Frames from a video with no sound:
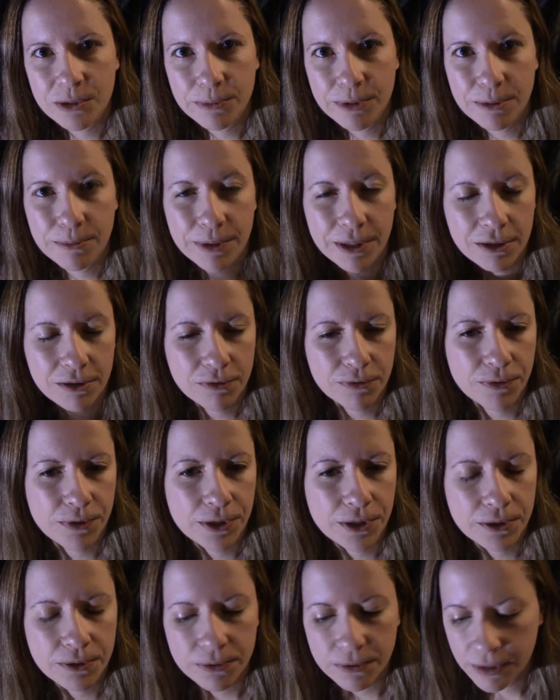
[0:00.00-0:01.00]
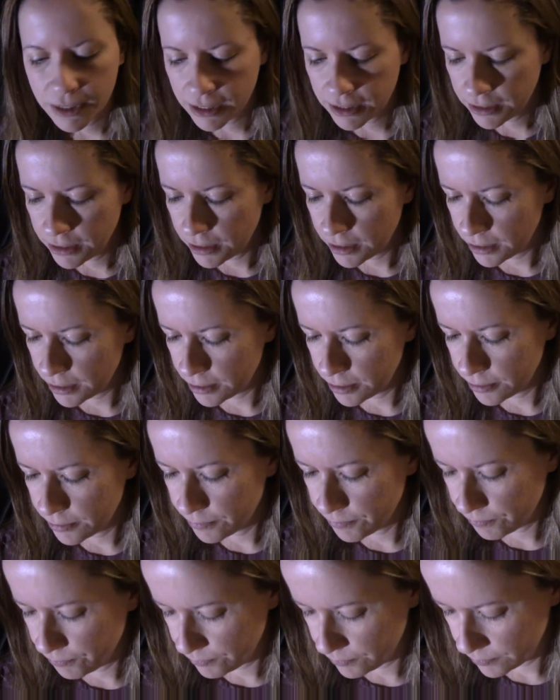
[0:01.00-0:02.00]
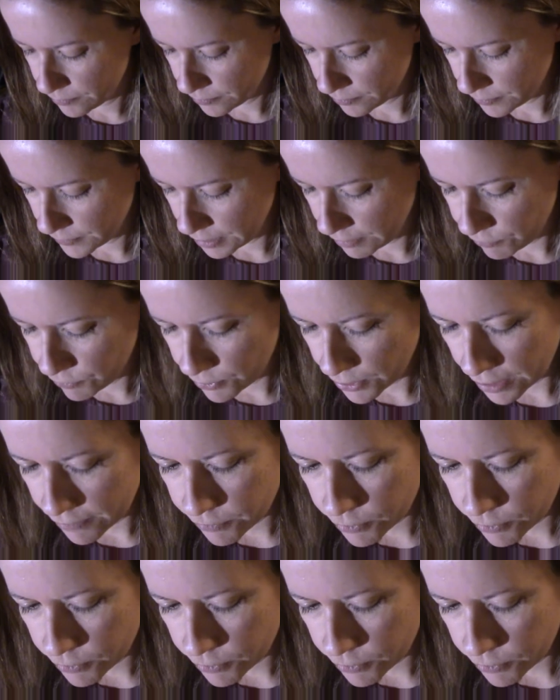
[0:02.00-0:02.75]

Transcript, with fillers: bit better for you. Um, if you have